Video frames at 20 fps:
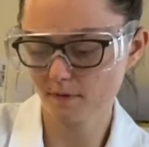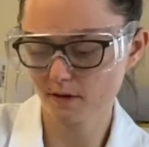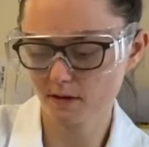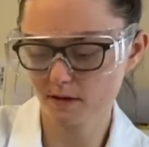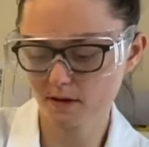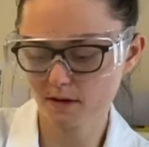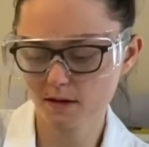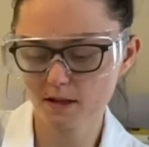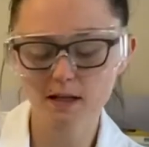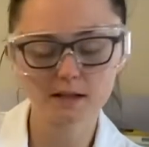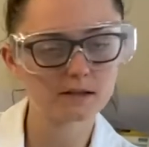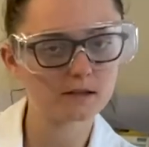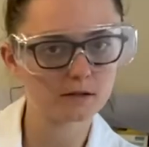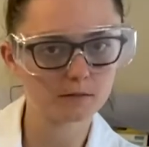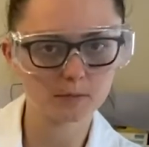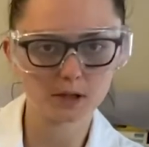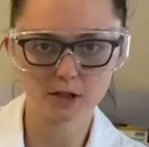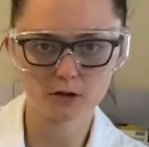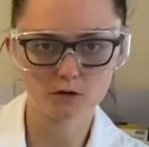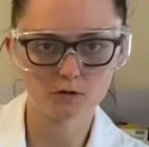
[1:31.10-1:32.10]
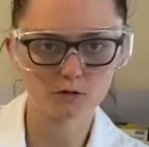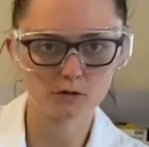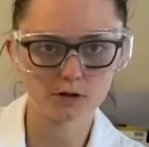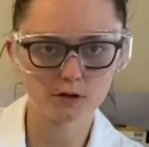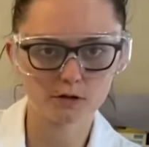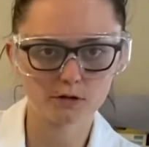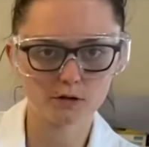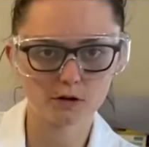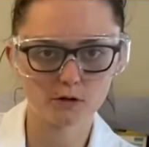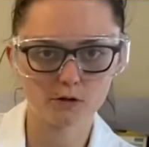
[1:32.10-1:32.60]
That's to make sure that you
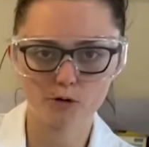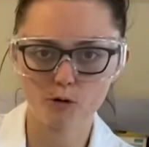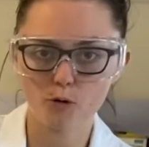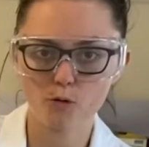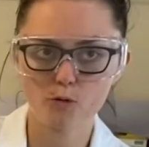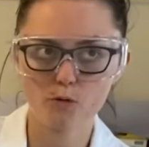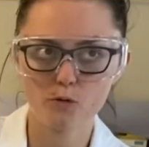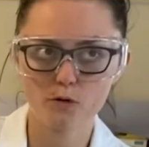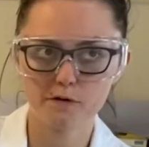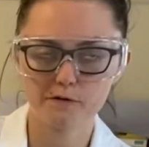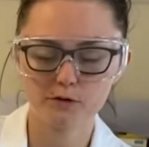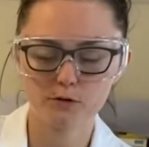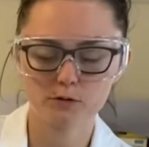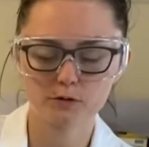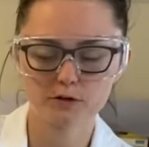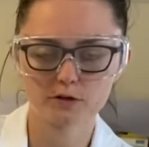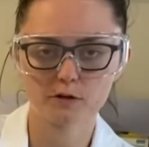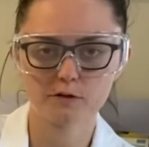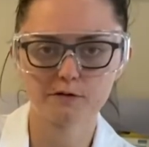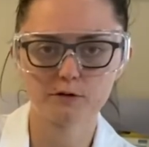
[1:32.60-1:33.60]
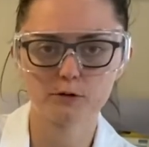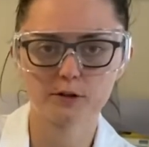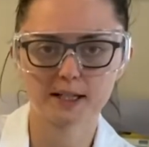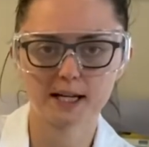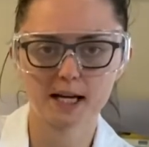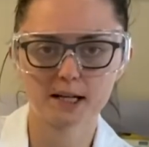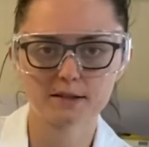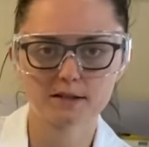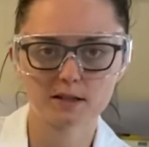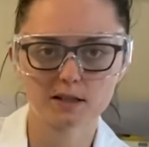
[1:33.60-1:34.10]
know that all of your sulphuric
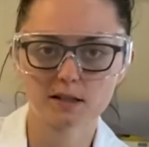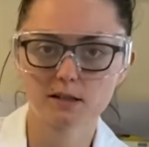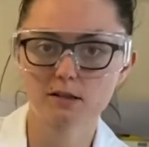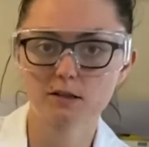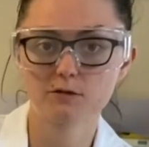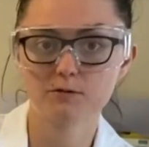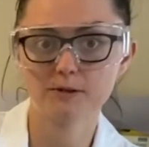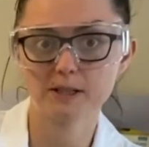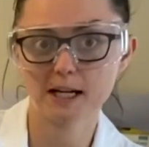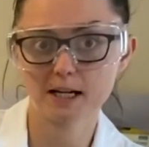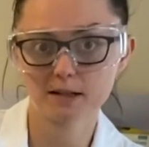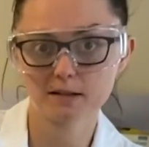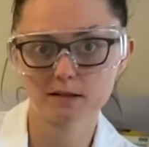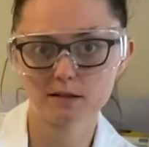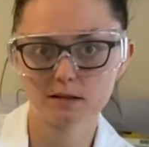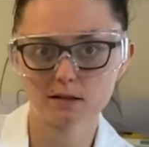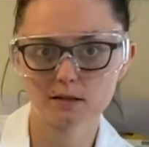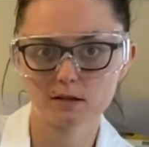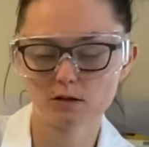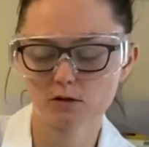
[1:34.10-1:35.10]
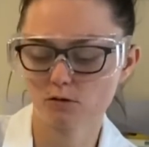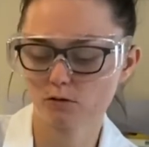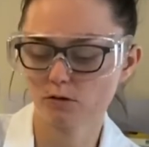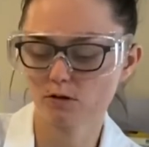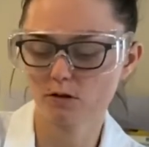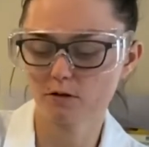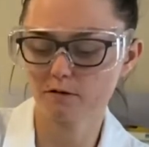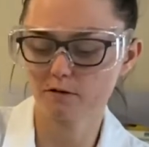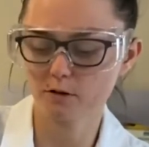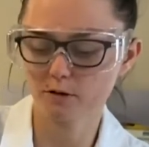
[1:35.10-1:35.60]
acid has reacted, because your
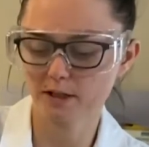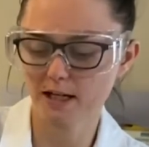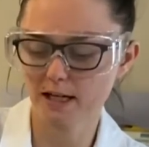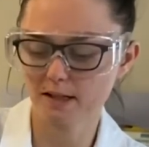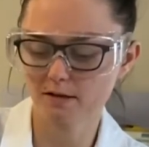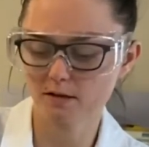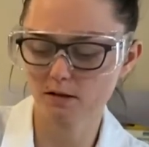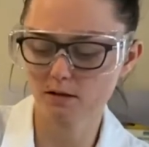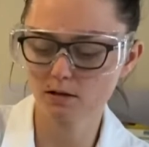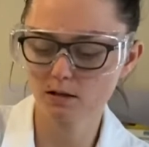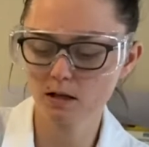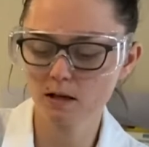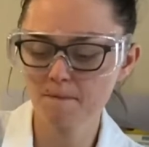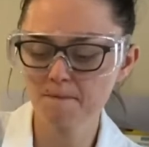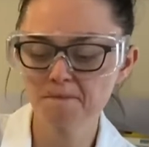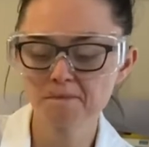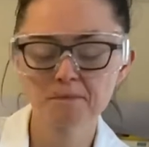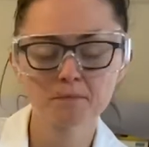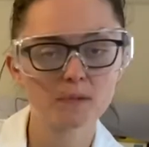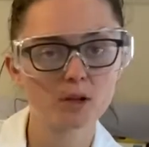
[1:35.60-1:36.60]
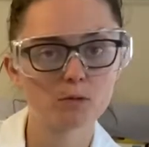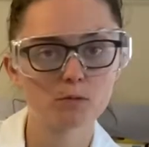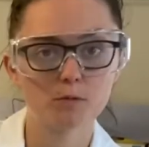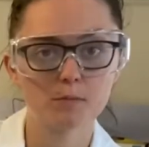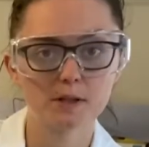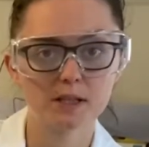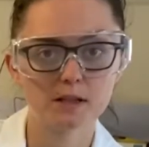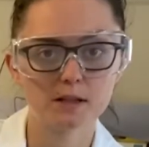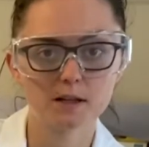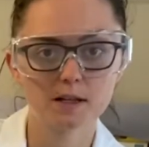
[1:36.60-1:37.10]
sulphuric acid will be
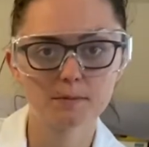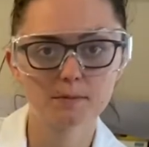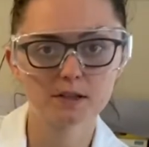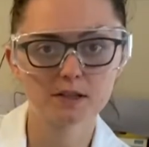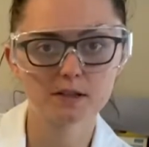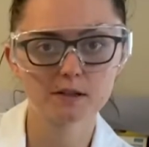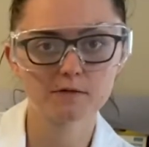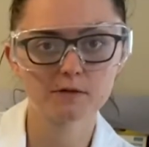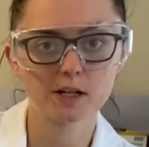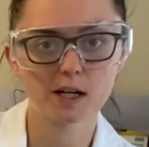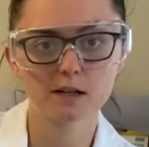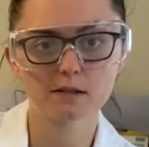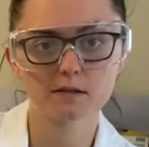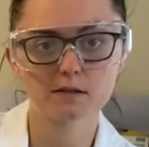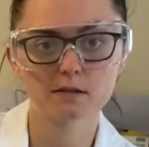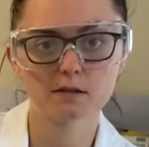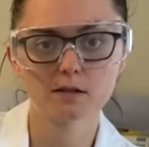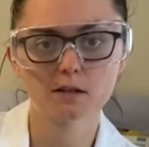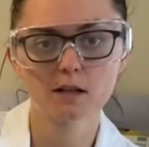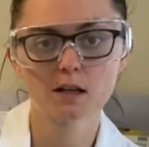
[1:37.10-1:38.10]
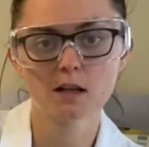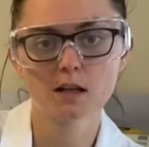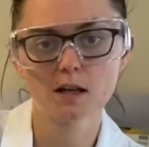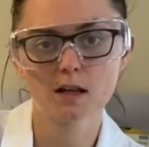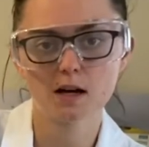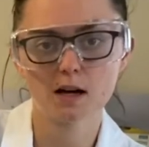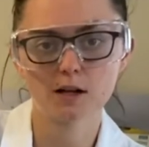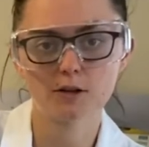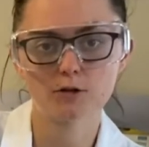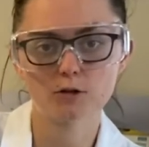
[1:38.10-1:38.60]
the limiting reactant
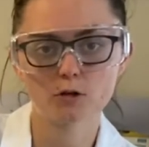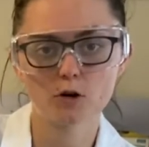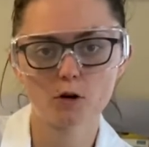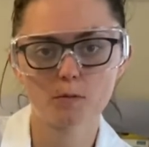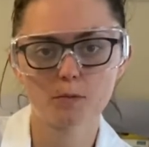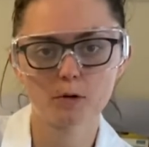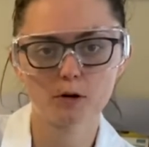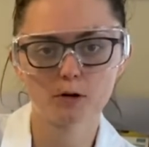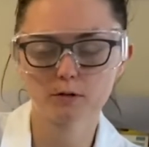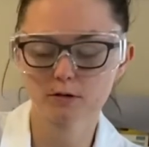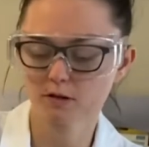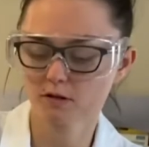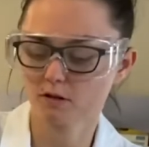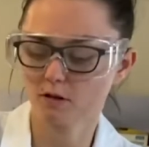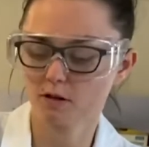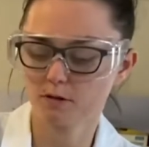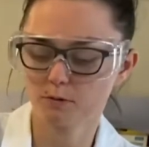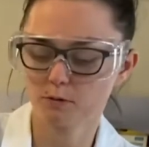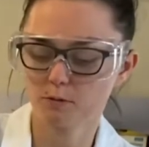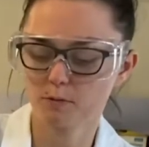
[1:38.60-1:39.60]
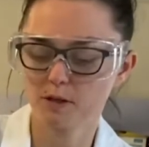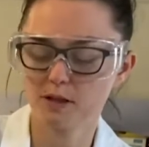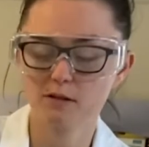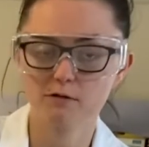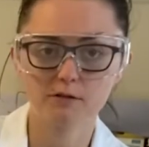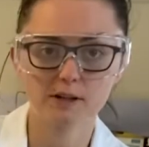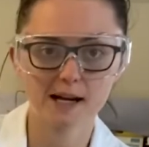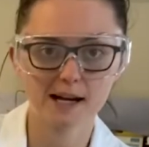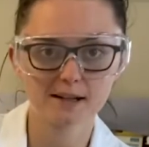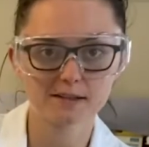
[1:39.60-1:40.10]
and your copper oxide will be the
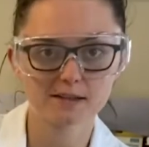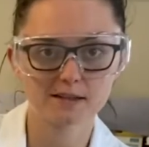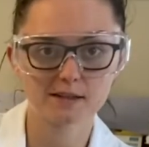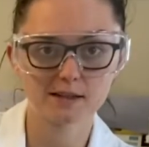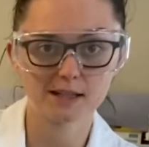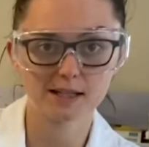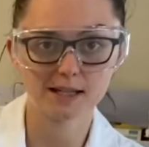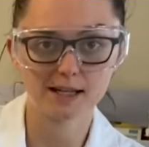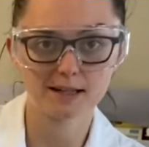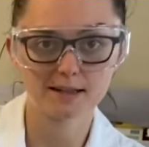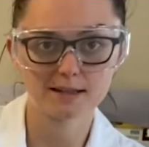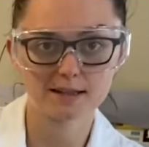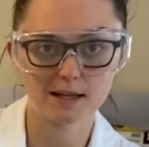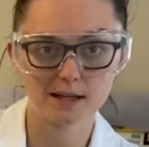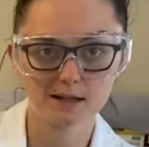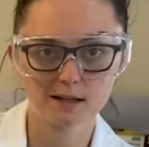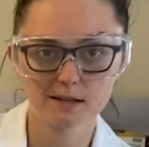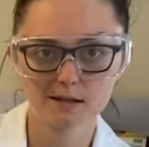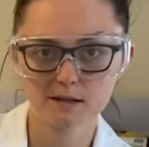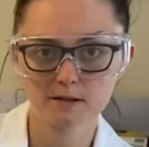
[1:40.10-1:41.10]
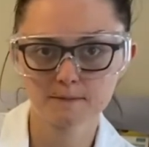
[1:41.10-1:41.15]
reactant in excess.